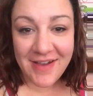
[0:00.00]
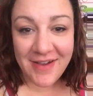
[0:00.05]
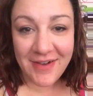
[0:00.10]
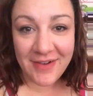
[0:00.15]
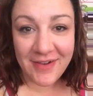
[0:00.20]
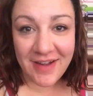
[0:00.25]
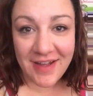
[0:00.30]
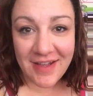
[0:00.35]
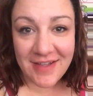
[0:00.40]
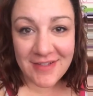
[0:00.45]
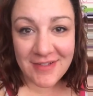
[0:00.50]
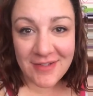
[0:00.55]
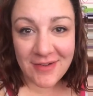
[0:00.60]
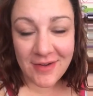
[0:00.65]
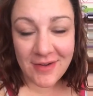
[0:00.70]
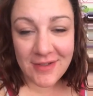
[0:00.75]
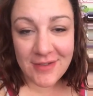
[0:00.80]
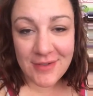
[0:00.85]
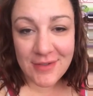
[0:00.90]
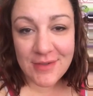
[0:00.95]
Okay, so
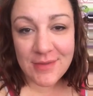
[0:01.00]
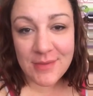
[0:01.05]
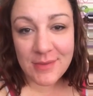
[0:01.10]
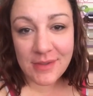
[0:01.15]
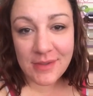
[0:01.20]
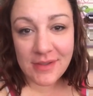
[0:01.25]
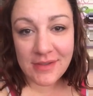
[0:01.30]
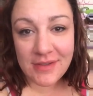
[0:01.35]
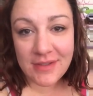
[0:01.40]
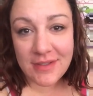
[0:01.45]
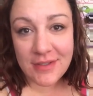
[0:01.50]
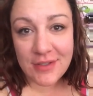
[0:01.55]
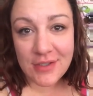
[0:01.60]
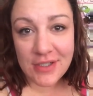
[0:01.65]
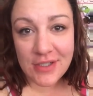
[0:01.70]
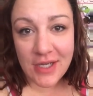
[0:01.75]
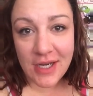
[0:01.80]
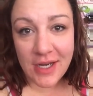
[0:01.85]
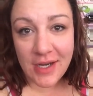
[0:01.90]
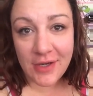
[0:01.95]
I just wanted to
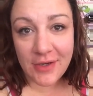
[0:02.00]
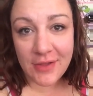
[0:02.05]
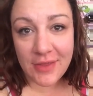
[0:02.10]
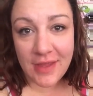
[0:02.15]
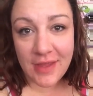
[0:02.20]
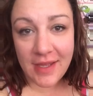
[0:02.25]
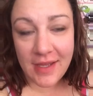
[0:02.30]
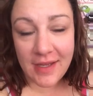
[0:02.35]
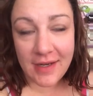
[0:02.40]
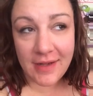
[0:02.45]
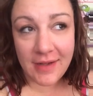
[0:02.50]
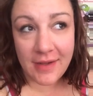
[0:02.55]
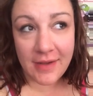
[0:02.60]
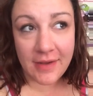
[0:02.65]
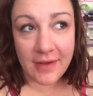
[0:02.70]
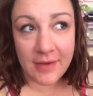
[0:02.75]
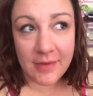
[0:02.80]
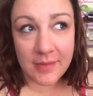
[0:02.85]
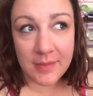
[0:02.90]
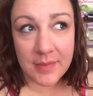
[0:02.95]
share that
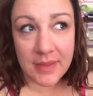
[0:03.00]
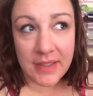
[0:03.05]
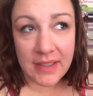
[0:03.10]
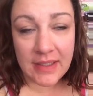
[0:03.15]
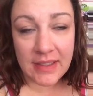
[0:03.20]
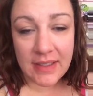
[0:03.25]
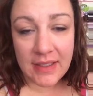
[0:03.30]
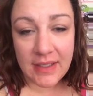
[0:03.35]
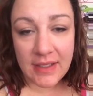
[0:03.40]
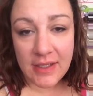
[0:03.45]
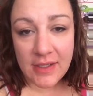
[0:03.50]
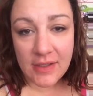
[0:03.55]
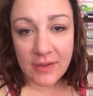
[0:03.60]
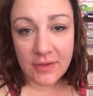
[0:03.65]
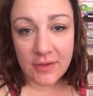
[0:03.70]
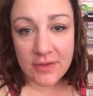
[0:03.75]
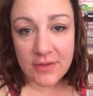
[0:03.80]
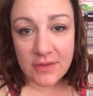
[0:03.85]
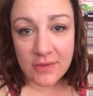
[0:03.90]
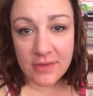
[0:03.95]
um,
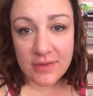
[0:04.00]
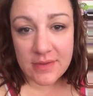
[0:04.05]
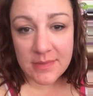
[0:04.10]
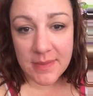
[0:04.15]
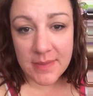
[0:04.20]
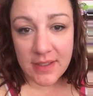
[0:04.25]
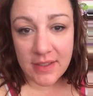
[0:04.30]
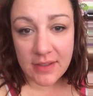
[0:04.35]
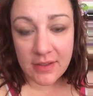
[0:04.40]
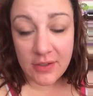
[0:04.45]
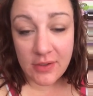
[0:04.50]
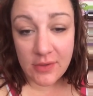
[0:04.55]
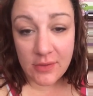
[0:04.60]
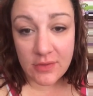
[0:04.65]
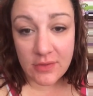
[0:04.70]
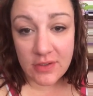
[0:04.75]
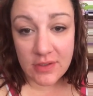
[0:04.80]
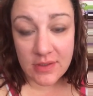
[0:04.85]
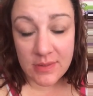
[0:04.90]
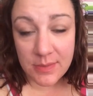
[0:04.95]
Crystal has been a
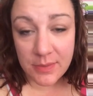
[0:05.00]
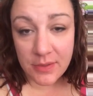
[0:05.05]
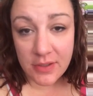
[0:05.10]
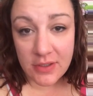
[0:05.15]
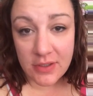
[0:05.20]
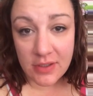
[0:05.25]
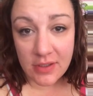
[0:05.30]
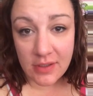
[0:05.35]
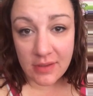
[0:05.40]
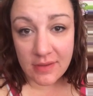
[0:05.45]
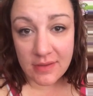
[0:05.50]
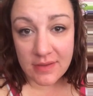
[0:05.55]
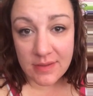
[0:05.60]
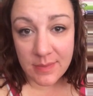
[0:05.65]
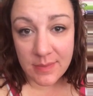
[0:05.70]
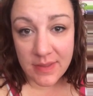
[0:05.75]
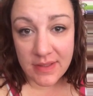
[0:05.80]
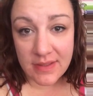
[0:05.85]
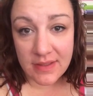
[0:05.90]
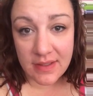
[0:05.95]
huge inspiration in this
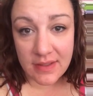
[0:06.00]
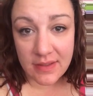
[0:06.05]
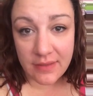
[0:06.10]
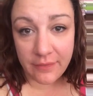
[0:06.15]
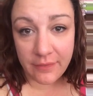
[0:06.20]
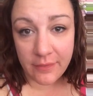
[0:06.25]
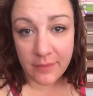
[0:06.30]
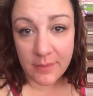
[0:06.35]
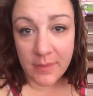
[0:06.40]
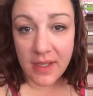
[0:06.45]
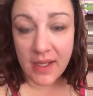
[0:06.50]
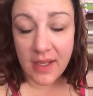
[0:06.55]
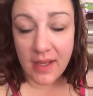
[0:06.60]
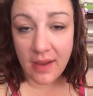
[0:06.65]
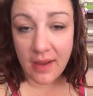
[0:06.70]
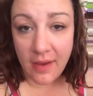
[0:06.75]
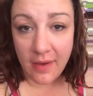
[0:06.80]
business for me.